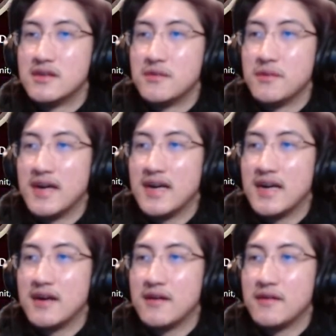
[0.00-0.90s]

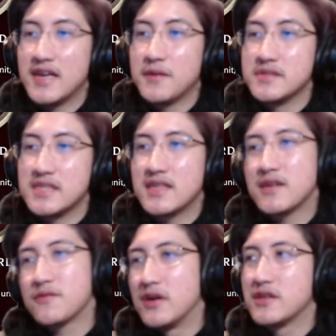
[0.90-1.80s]
Wow. Anyways, I think
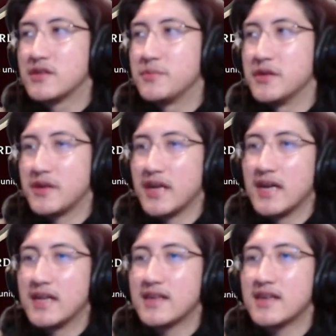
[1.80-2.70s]
Rhond could be okay.
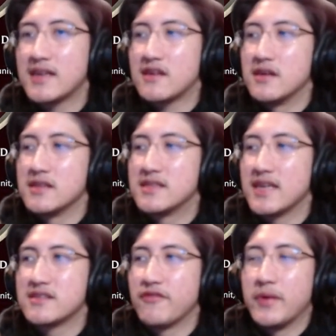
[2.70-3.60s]
I think in the
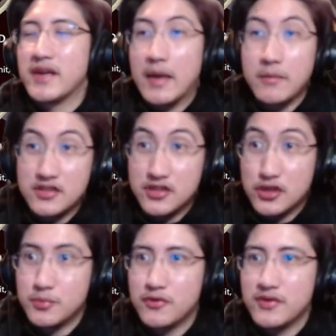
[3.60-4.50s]
context of being able to
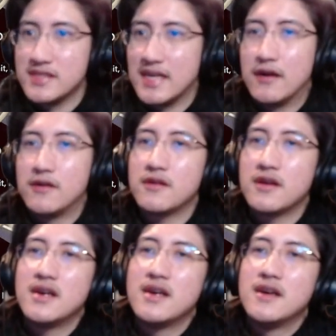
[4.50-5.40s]
turbo these out
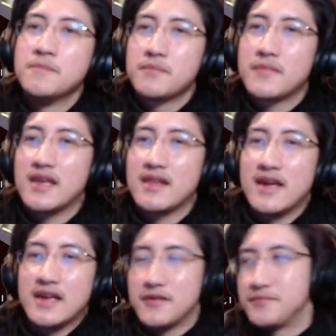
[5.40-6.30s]
in
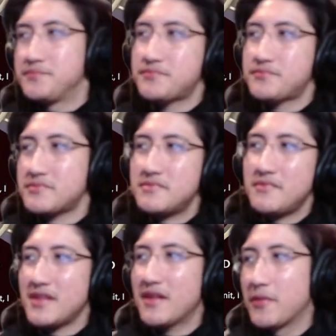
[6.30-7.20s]
like
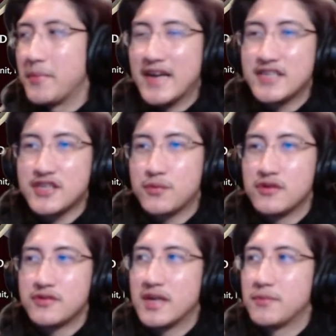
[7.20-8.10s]
the magic world
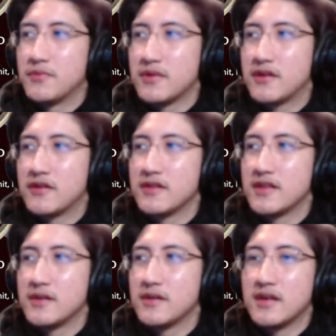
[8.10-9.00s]
that I'm
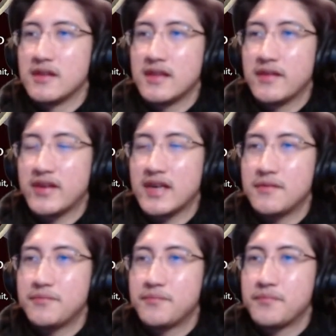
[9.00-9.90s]
currently living in,
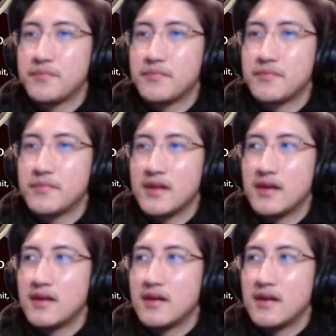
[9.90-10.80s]

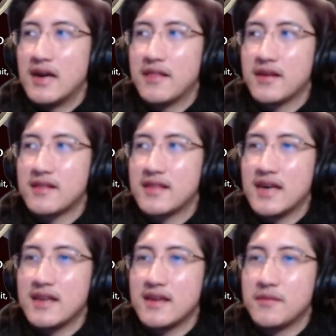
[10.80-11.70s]
I think
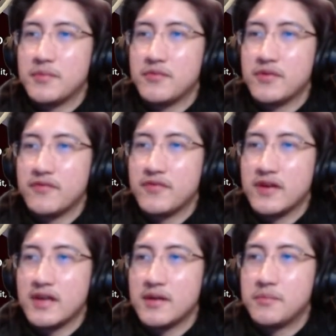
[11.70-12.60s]
that it'd be really funny.
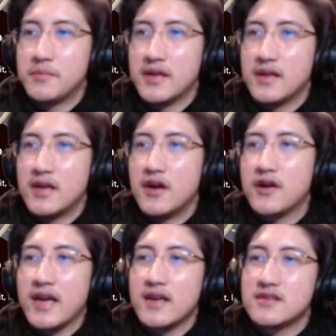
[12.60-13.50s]
But
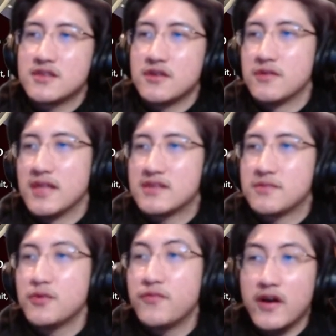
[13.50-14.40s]
okay, so let's
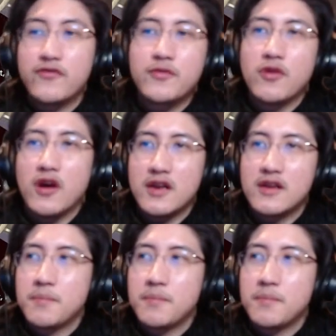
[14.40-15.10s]
move on from Rhond.